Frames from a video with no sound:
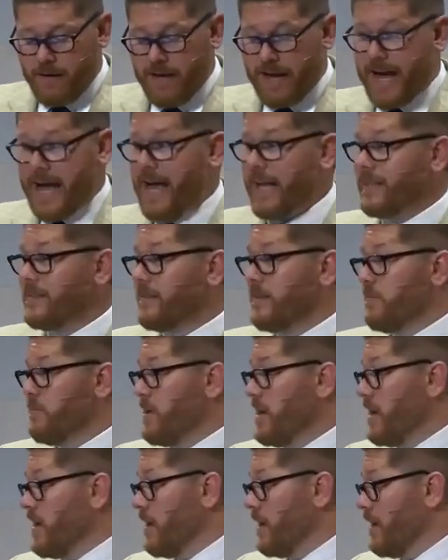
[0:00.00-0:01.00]
It has to
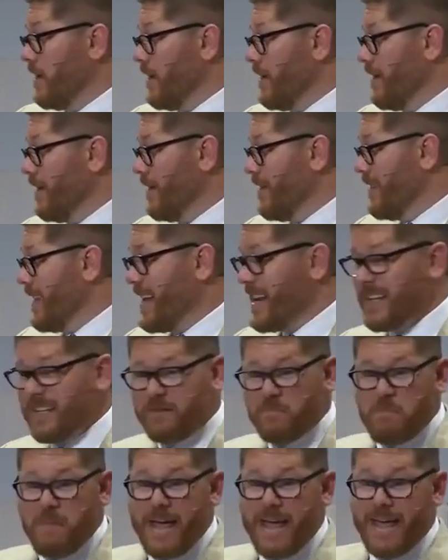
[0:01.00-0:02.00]
be that
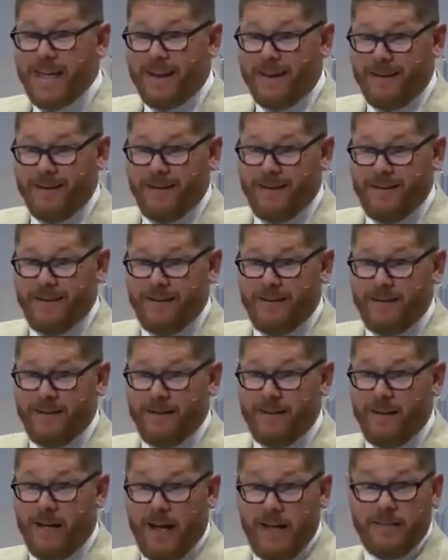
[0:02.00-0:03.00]
he's man.
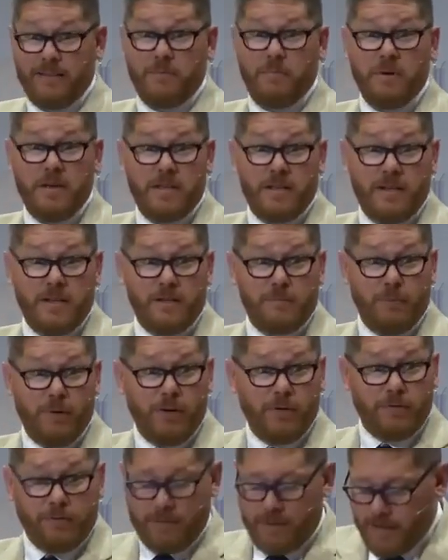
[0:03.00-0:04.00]
It has to be that he's
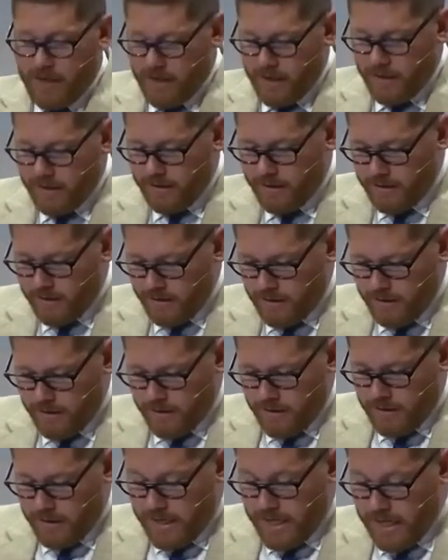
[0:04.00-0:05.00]
both God
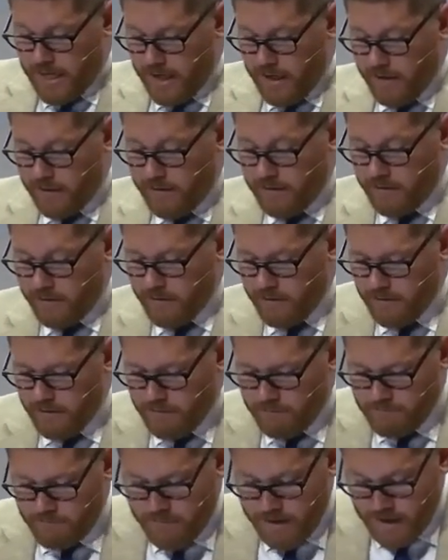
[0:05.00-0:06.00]
and
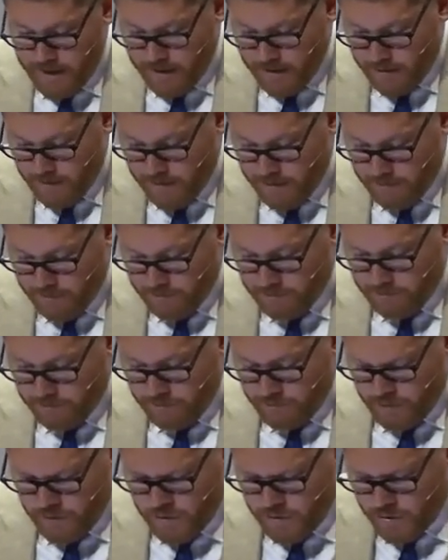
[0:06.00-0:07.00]
man.
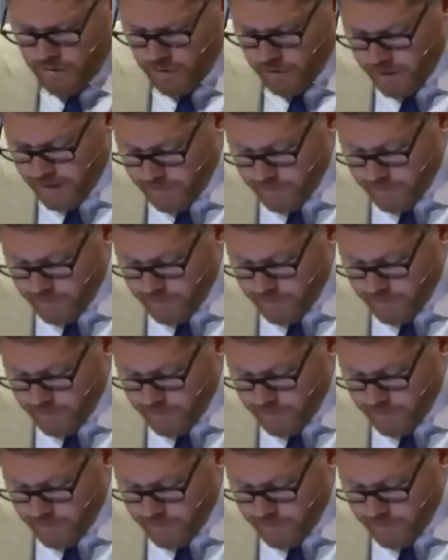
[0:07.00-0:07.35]
Surely,